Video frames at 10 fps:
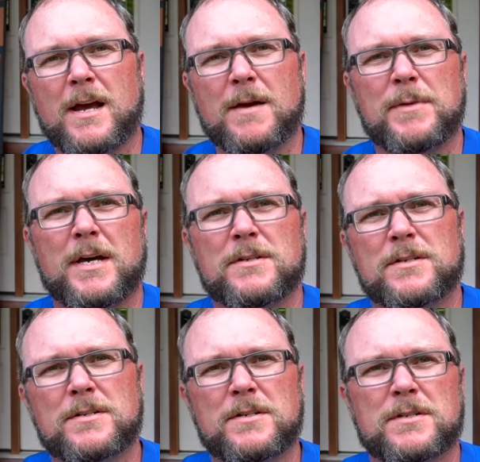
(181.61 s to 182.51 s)
am now,
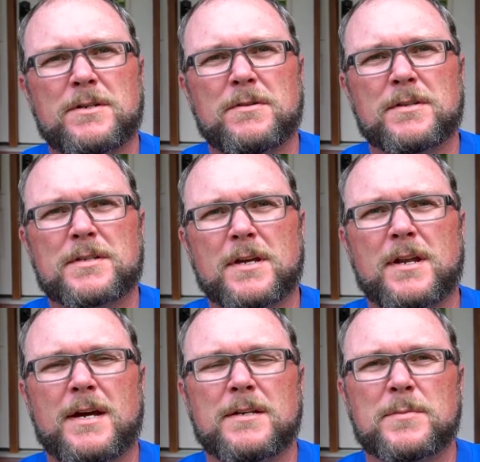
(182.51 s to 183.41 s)
just due to the
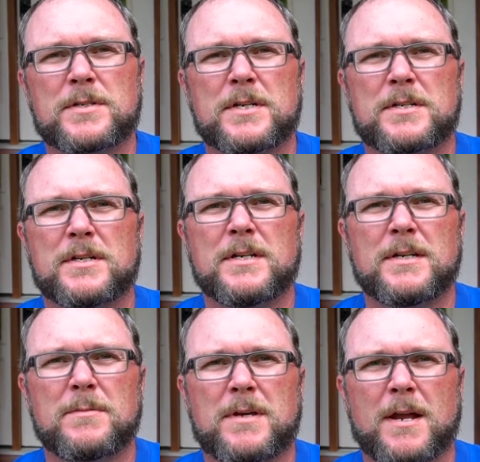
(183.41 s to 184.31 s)
sunlight and the position
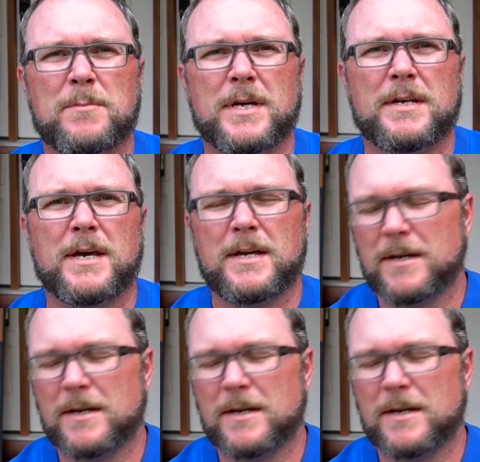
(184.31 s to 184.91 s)
and kind of midday